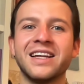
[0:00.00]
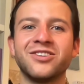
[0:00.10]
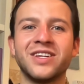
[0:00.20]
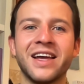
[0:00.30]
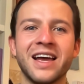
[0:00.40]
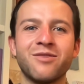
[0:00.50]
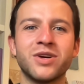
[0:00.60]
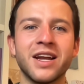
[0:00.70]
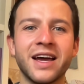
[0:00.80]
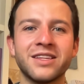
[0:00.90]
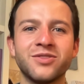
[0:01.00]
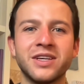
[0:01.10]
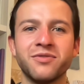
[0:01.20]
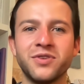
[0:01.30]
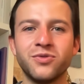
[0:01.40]
and today I would like to
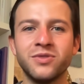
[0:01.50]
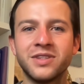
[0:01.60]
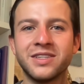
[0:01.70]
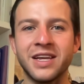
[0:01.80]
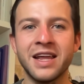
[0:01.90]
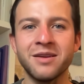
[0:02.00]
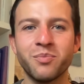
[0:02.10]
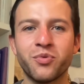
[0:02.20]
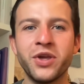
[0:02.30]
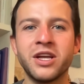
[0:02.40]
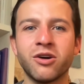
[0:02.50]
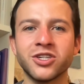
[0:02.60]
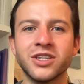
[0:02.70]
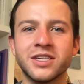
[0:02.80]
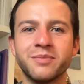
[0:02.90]
give you 10
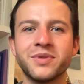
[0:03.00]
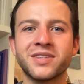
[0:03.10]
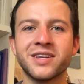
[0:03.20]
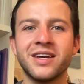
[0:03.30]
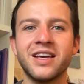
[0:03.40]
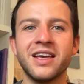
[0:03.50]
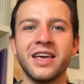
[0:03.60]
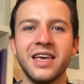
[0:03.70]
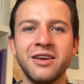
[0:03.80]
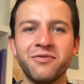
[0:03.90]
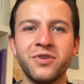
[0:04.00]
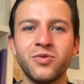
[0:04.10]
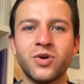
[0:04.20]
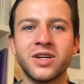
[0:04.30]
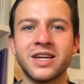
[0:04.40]
precaution tips if you
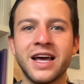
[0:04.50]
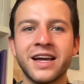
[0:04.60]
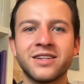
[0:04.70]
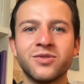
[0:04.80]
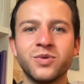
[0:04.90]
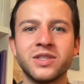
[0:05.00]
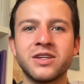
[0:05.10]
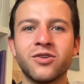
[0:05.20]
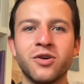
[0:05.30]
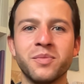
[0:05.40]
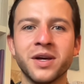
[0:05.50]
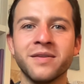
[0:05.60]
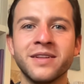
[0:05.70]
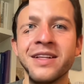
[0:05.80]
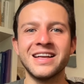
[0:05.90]
would like to visit Colombia.
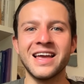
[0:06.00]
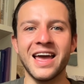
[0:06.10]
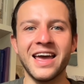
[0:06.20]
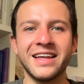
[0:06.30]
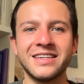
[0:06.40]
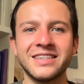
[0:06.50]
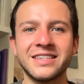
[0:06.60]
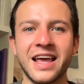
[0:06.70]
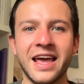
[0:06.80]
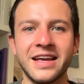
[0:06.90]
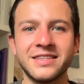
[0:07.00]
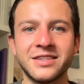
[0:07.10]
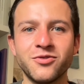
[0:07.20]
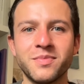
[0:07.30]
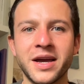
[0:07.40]
And as
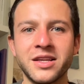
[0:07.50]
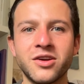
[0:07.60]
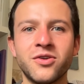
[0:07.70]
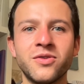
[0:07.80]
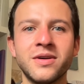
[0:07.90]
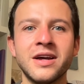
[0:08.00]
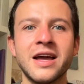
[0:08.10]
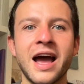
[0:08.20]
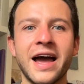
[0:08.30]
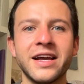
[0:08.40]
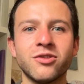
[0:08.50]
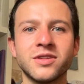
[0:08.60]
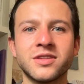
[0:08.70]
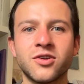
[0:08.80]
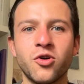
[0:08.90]
you might know, I got
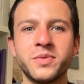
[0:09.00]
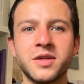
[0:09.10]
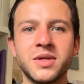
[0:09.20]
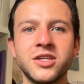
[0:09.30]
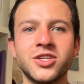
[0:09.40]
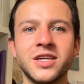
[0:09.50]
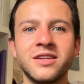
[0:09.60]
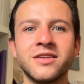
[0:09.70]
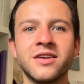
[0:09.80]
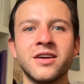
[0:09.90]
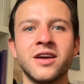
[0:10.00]
scoped in Medellin